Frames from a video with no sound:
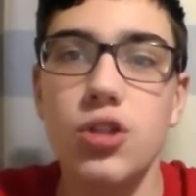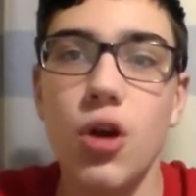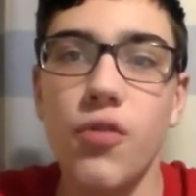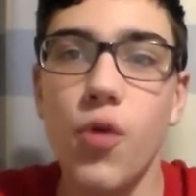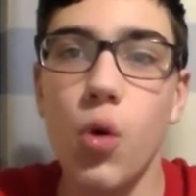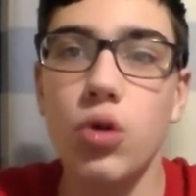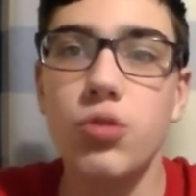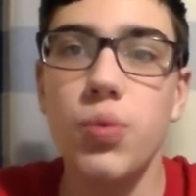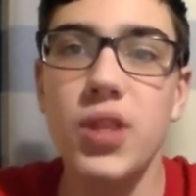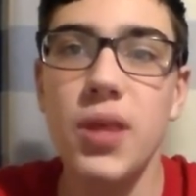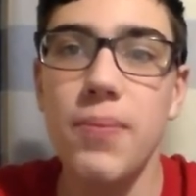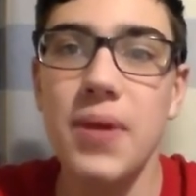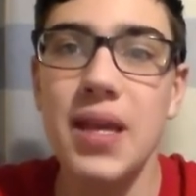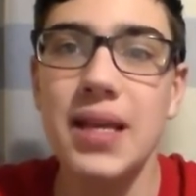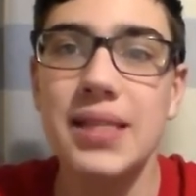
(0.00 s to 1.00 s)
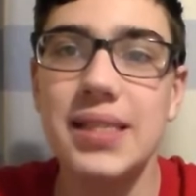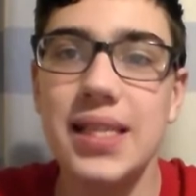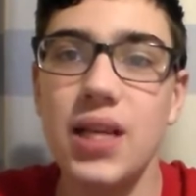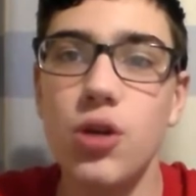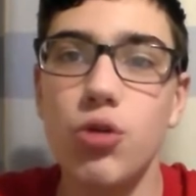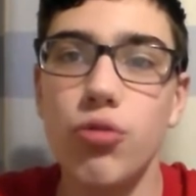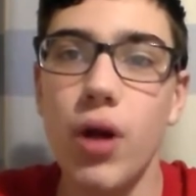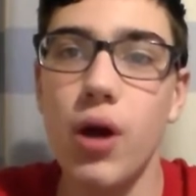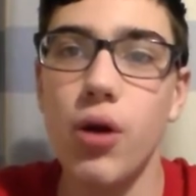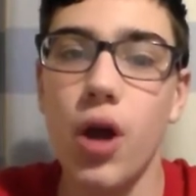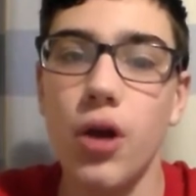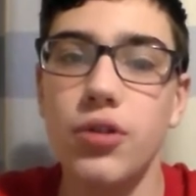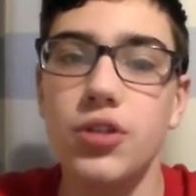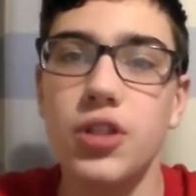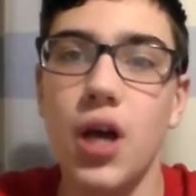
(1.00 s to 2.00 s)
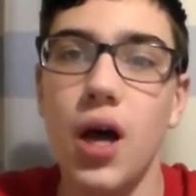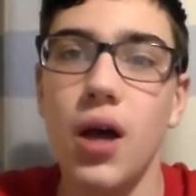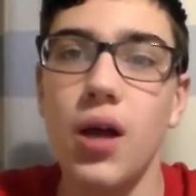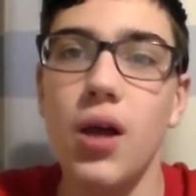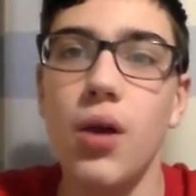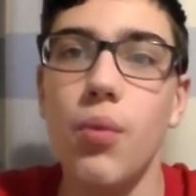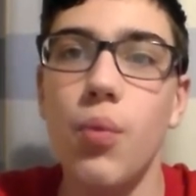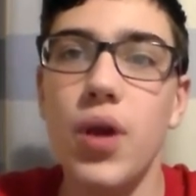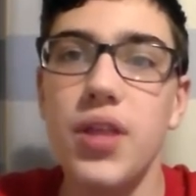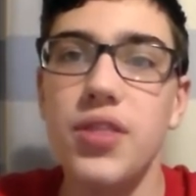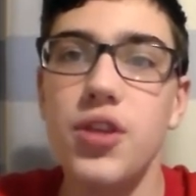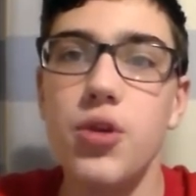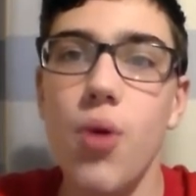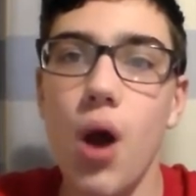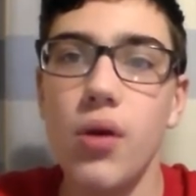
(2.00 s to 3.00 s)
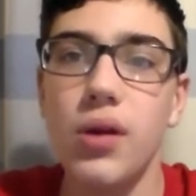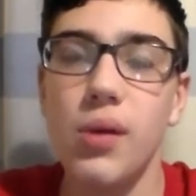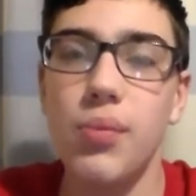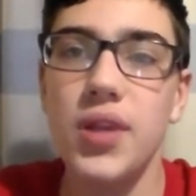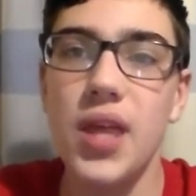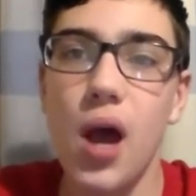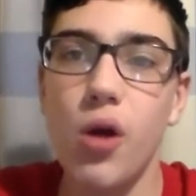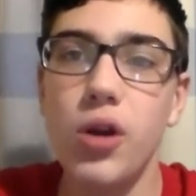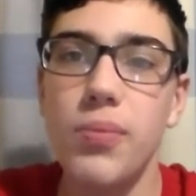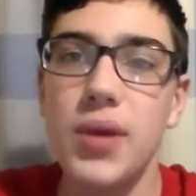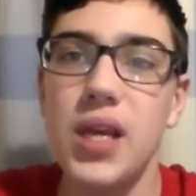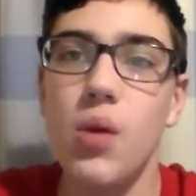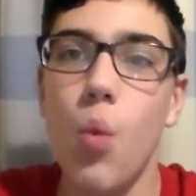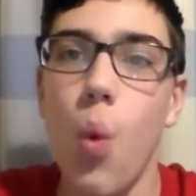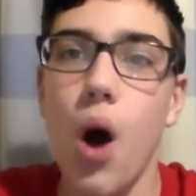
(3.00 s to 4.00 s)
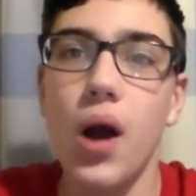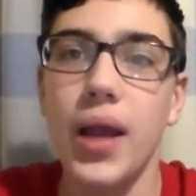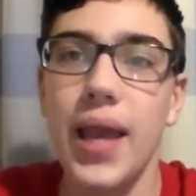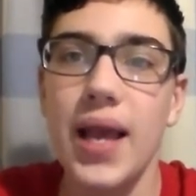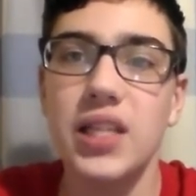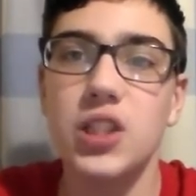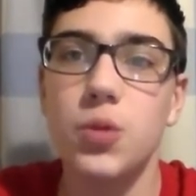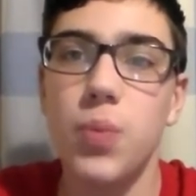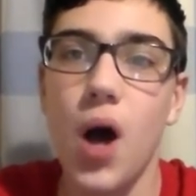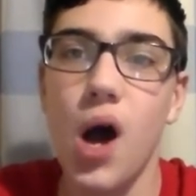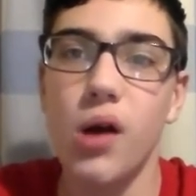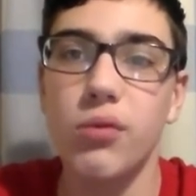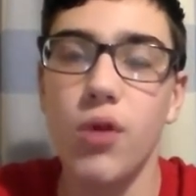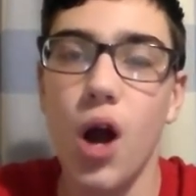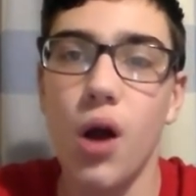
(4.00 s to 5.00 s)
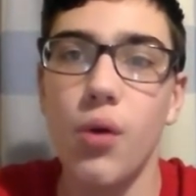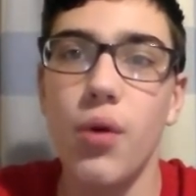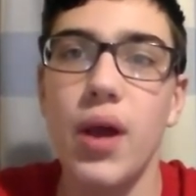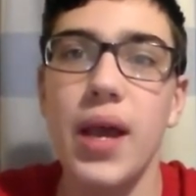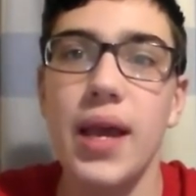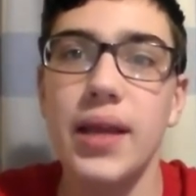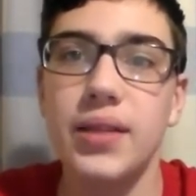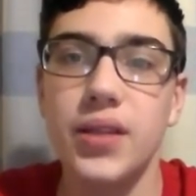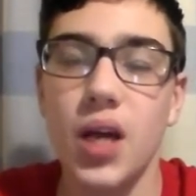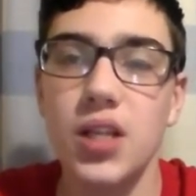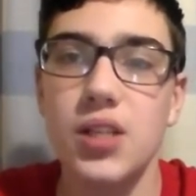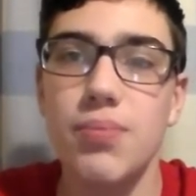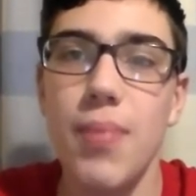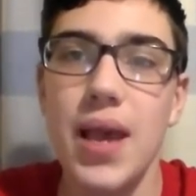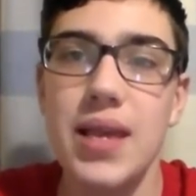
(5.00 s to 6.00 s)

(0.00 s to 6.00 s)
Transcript: So of course, with it being a single rail coaster, with you on, with it only being one guest per row, it does